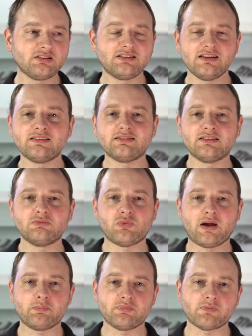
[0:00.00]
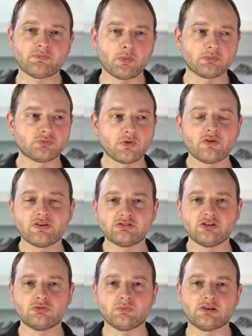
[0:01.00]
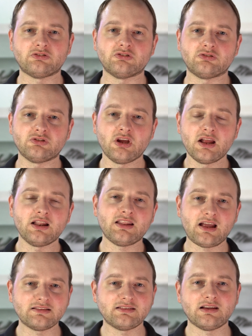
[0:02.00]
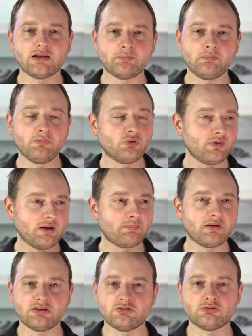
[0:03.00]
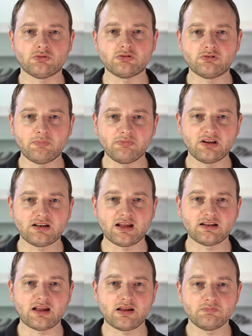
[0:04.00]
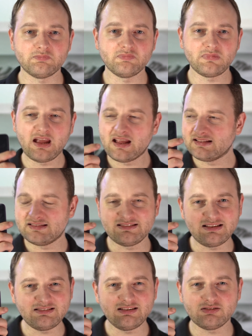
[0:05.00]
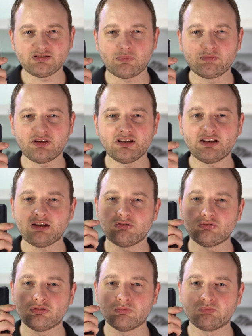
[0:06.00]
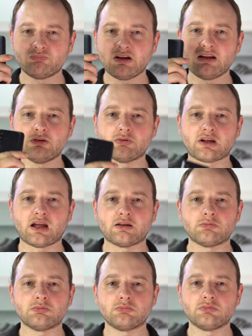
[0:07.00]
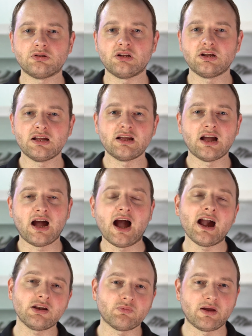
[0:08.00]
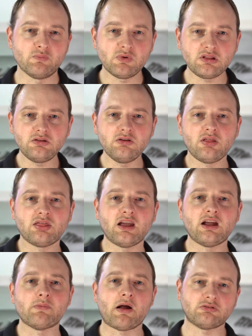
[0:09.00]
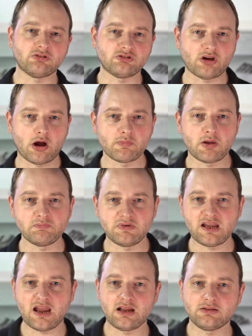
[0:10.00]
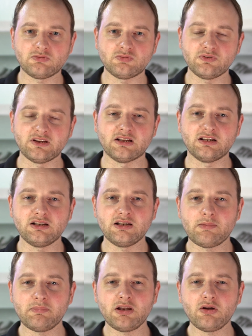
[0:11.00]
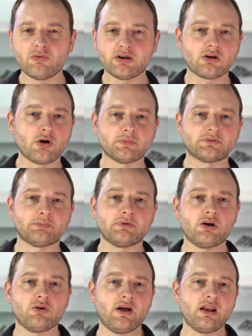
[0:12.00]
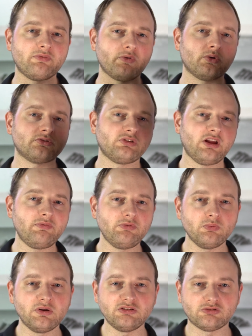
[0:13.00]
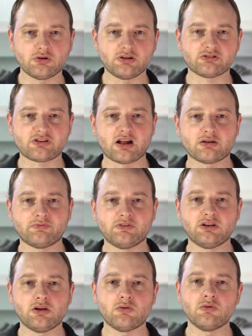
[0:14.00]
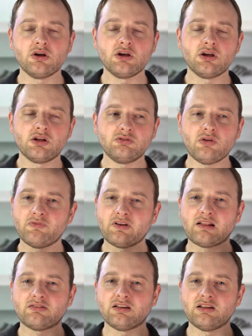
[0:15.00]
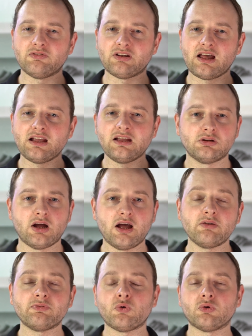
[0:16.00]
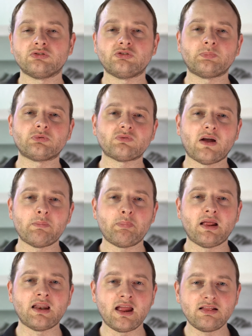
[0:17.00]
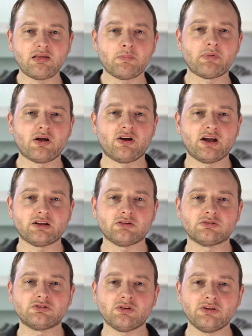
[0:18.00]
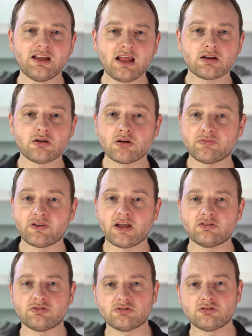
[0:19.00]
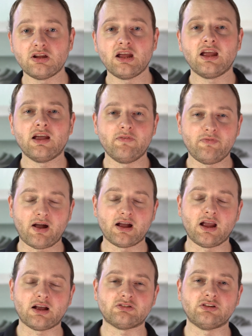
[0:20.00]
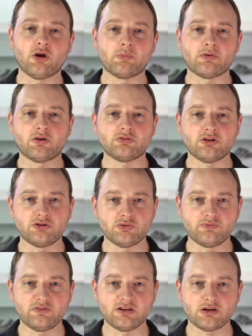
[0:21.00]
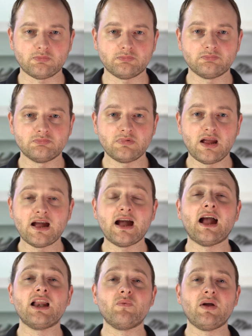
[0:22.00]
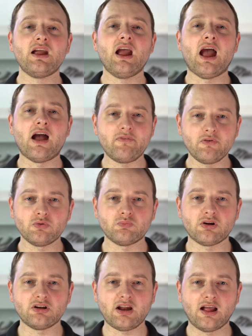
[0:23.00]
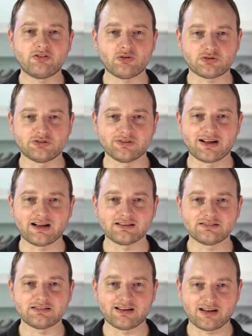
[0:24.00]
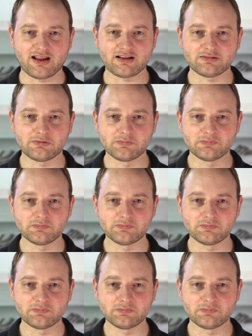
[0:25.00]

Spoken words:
decent where it performs well in situations like taking quick pictures or something like that, this is something that you should really look at. Either way, what do you think about the Xiaomi Mi A3? Let me know in the comments below, and of course, if you enjoyed this kind of video, don't forget to leave a like, and of course subscribe and hit that bell icon so you get a notification if I actually upload a new video. Anyway, have a good one and talk to you guys in the next.